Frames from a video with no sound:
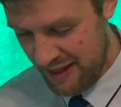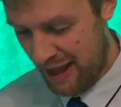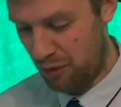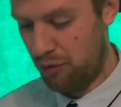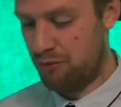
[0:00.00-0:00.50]

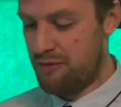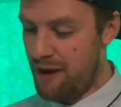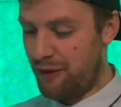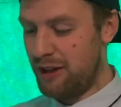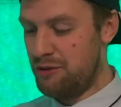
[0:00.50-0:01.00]
that will
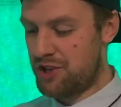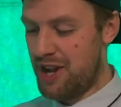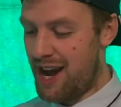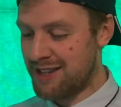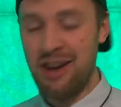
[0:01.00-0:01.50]

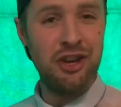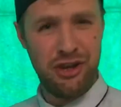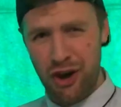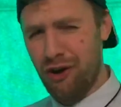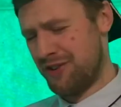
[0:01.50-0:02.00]
revolutionise
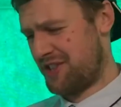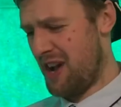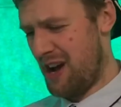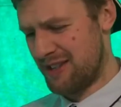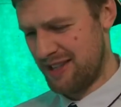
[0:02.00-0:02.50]
your
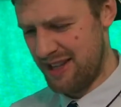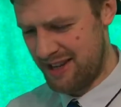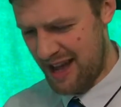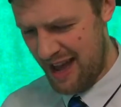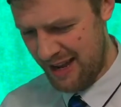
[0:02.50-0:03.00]
start to the
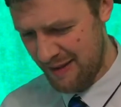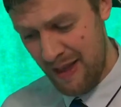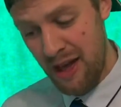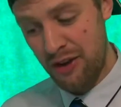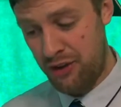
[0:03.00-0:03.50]
day.
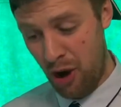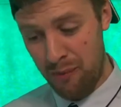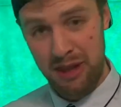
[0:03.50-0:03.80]
Don't be the